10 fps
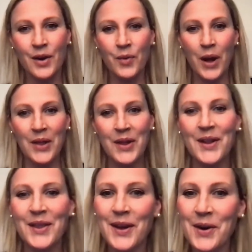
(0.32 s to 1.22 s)
Well,
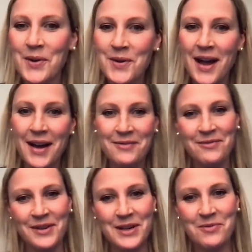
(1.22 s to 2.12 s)
hello,
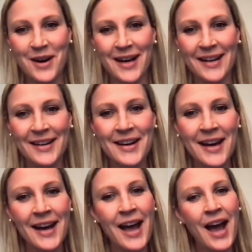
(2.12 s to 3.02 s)

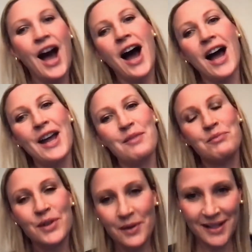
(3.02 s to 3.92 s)
everyone. I am
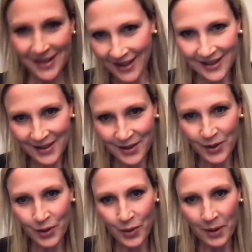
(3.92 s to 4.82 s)
so excited
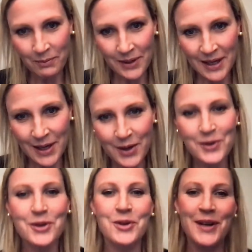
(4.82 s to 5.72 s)
to be
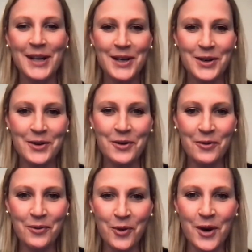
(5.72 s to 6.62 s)
joining you
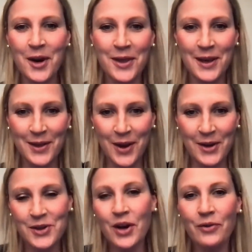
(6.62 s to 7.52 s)
for the
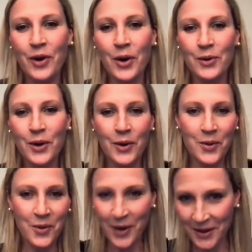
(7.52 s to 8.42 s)
launch of Haute
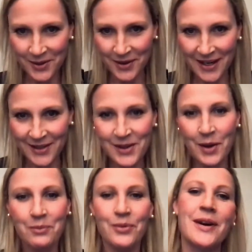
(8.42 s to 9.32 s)
Equestrian's
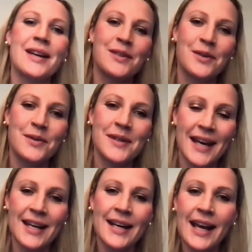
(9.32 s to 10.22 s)
brand new
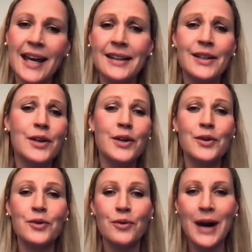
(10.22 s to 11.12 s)
site. Caitlin,
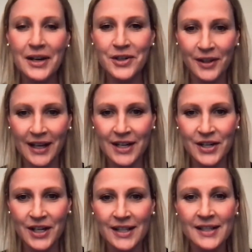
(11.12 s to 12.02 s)

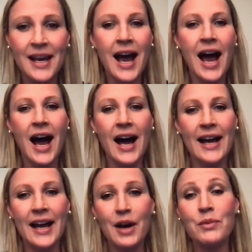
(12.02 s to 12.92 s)
congratulations. I
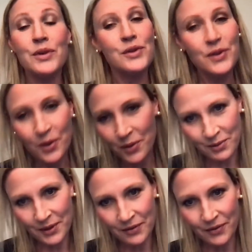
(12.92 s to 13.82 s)
am so
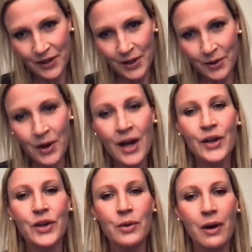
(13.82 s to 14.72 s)
thrilled for you.
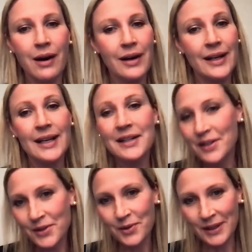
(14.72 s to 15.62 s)
You are an
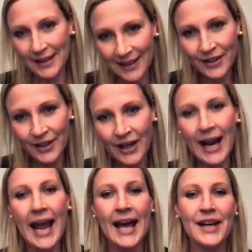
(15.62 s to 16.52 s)
industry
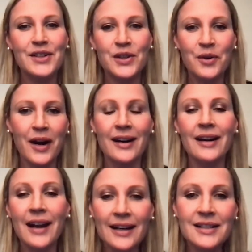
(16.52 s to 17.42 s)
leader and you are
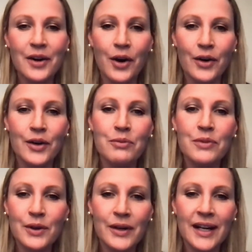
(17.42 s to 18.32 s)
connecting our
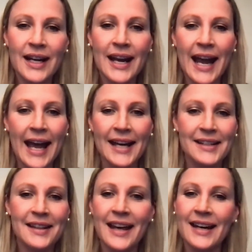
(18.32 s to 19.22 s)
community,
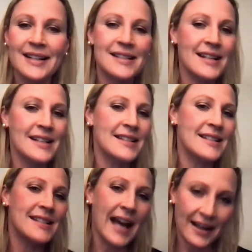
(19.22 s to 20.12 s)
and that is
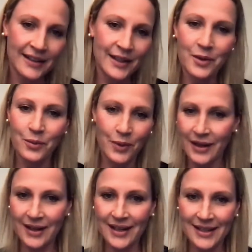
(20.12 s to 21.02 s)
exactly
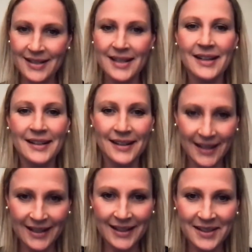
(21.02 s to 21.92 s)
what is
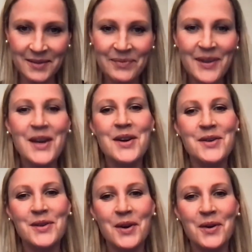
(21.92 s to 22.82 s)
needed.
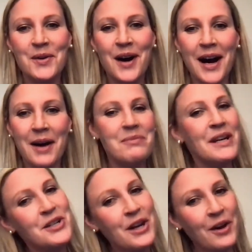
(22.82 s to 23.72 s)
So
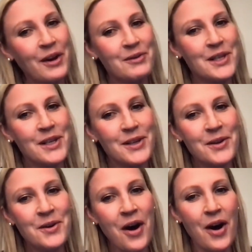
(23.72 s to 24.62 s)
big shout out to
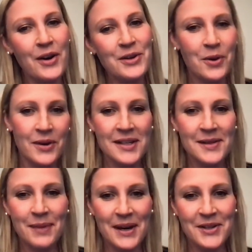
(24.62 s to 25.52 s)
you on your
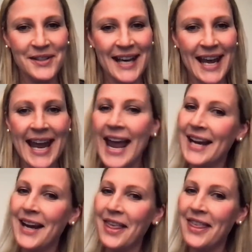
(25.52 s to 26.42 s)
special day,
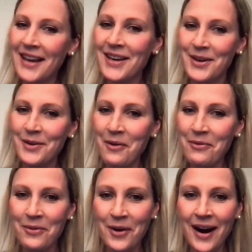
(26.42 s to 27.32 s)
and thank you
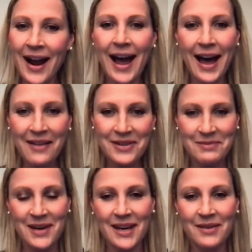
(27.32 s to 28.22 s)
for having
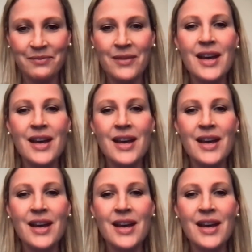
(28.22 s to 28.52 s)
me.